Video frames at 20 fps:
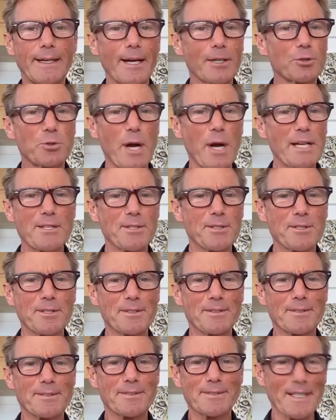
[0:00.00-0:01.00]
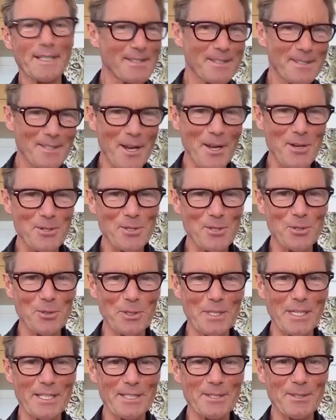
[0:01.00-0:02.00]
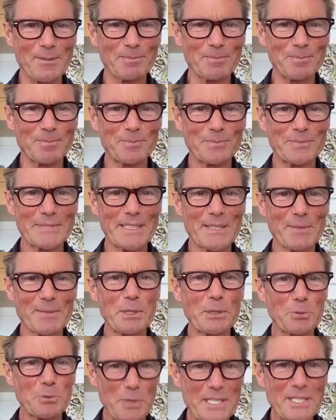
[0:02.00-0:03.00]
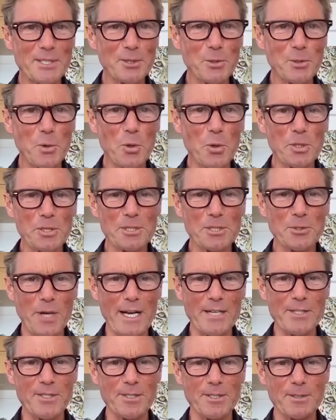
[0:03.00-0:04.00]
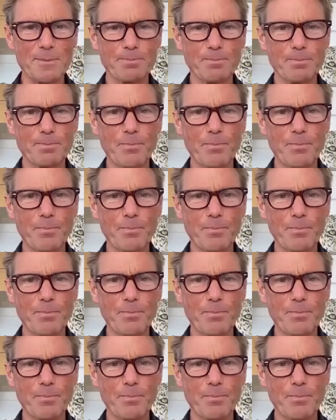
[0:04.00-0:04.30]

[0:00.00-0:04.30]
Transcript: A crisis doesn't last 2 years, but we still call it a crisis.